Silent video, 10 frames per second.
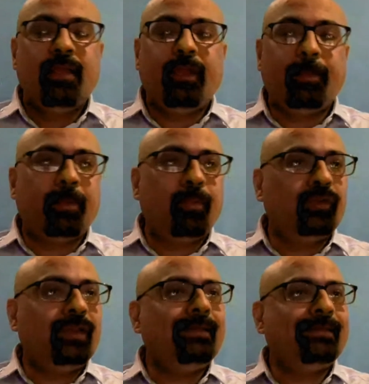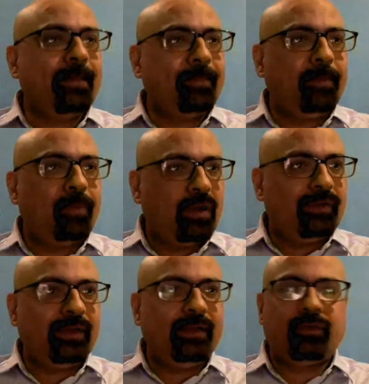They're proposing separate
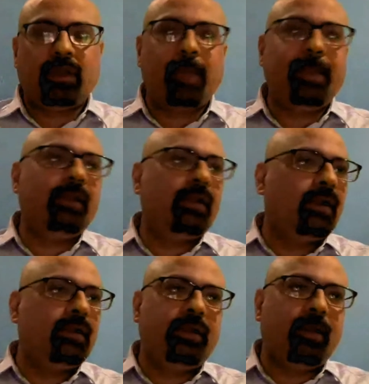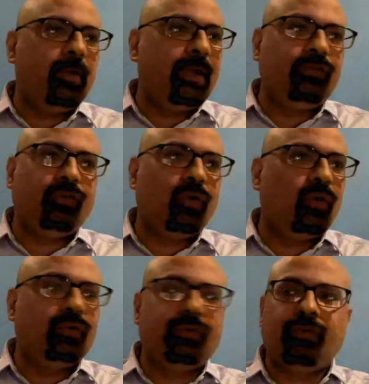policies. I mean, the
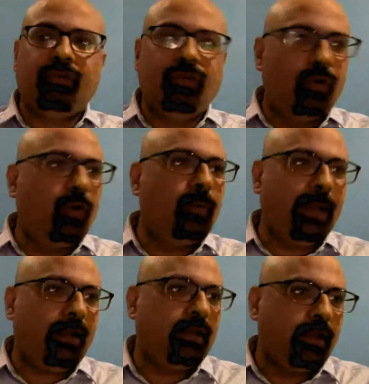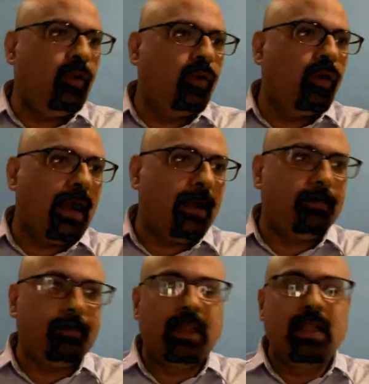WHO's Euro wing, the Euro
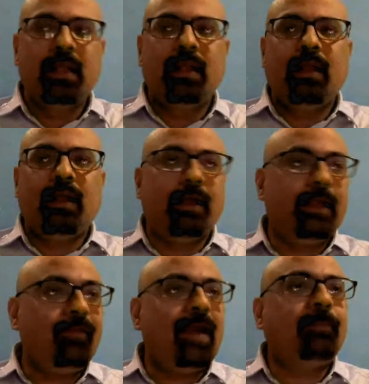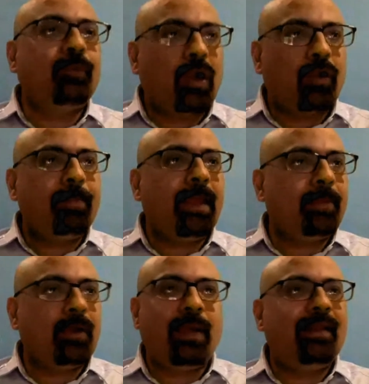arm, in fact, put out a
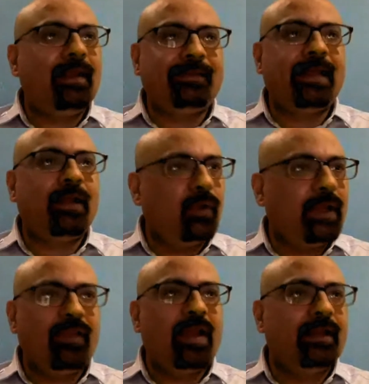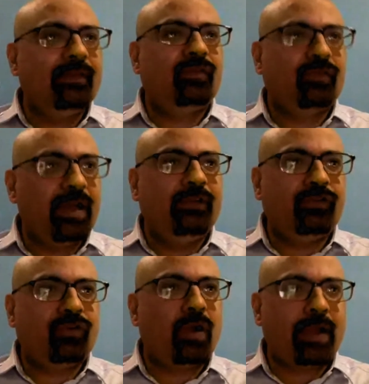paper where they said, okay, there is really
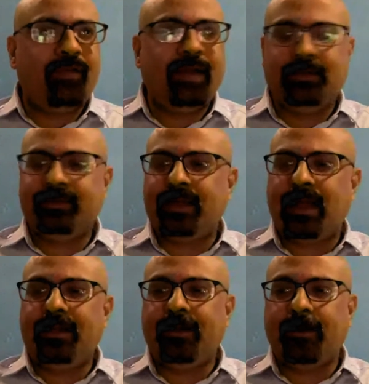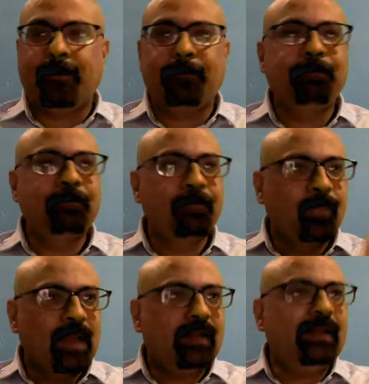strong evidence that
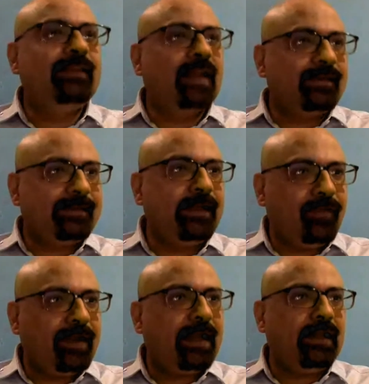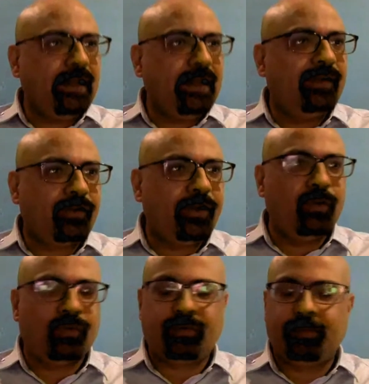these are significantly
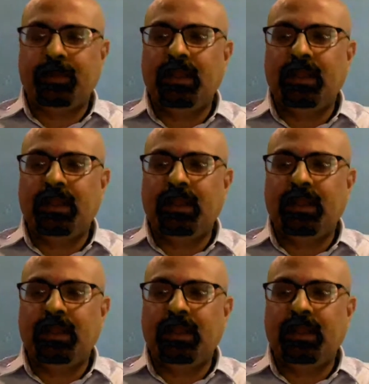risk-reduced.